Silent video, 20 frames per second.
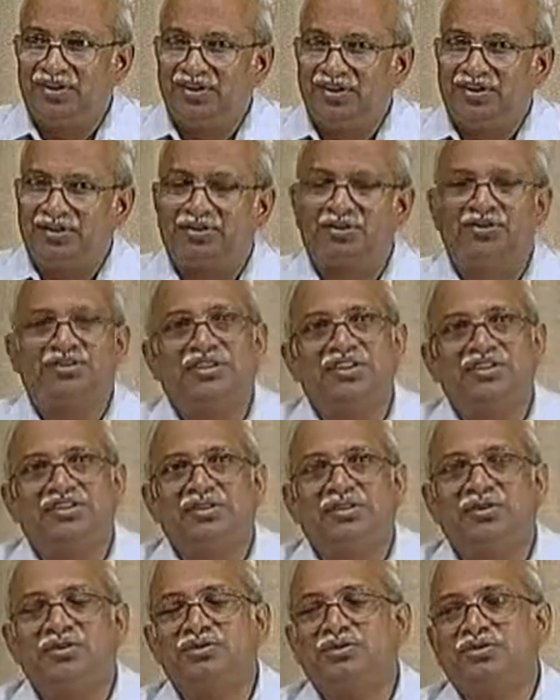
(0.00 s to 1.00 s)
So, this
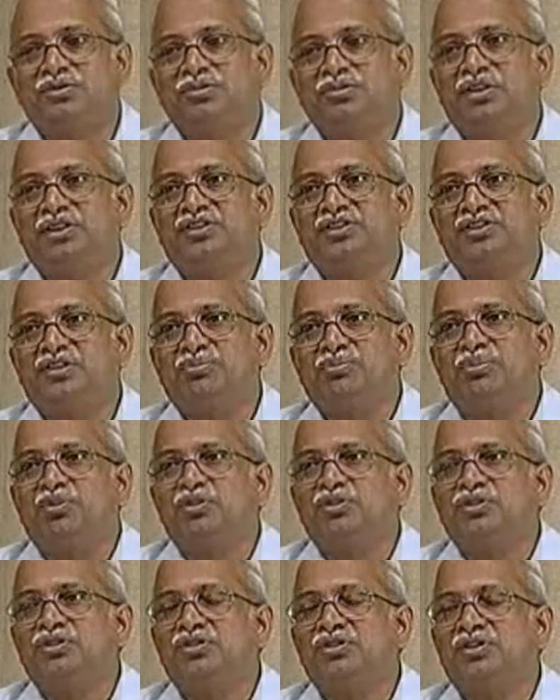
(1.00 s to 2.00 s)
also, because ship
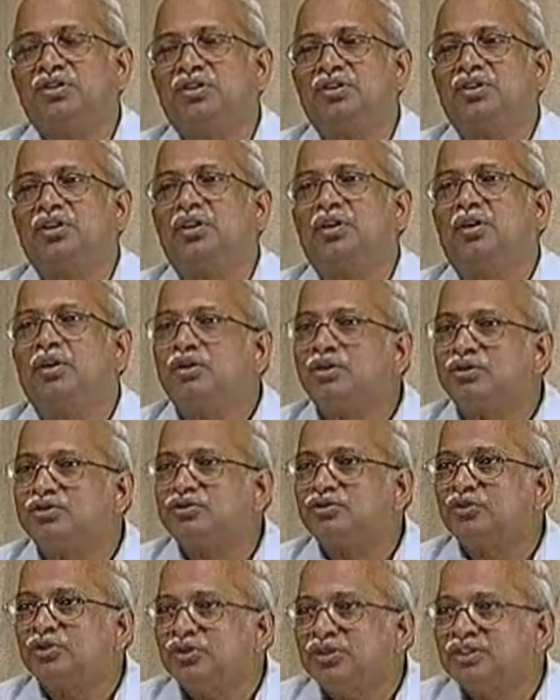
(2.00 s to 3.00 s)
motion
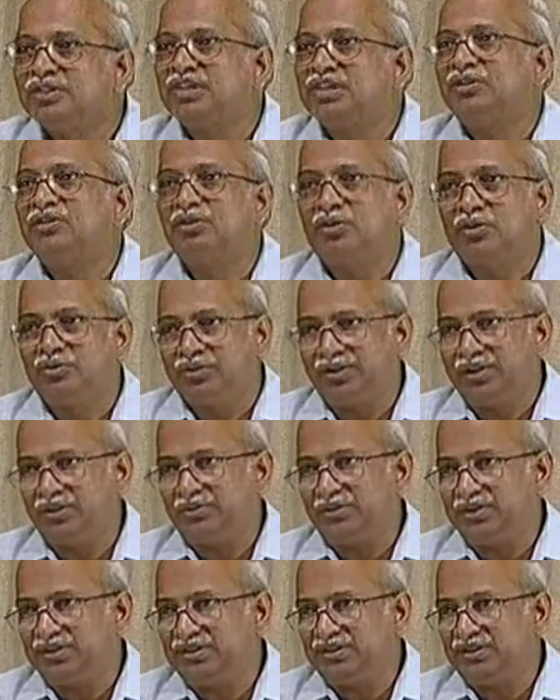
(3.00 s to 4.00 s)
also is at low
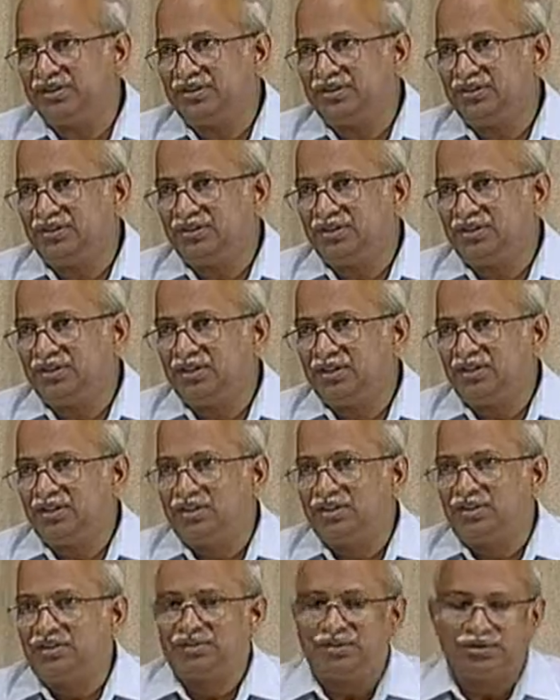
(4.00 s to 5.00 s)
frequency,
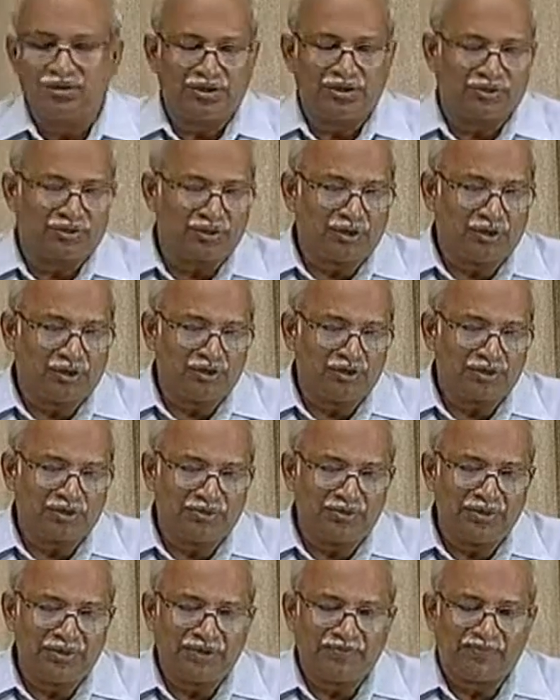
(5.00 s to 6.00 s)
so this would also
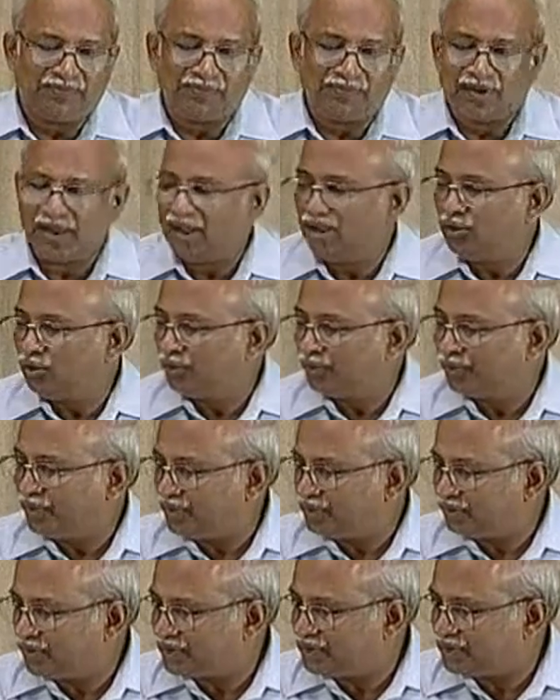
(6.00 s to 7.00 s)
be a low
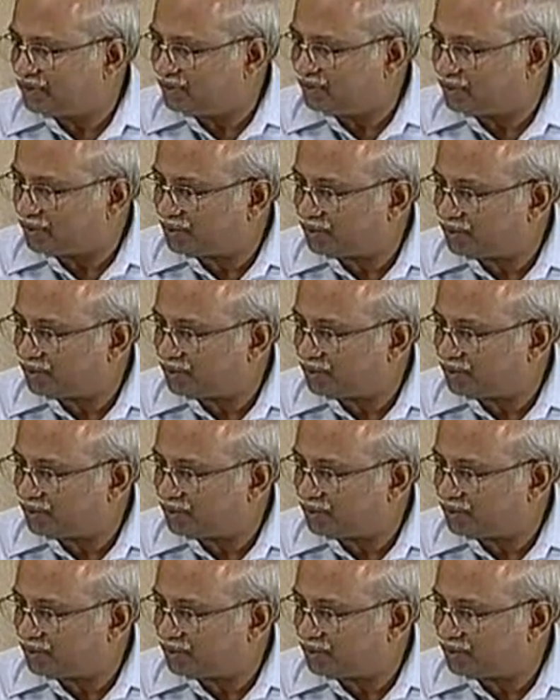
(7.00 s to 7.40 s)
frequency load.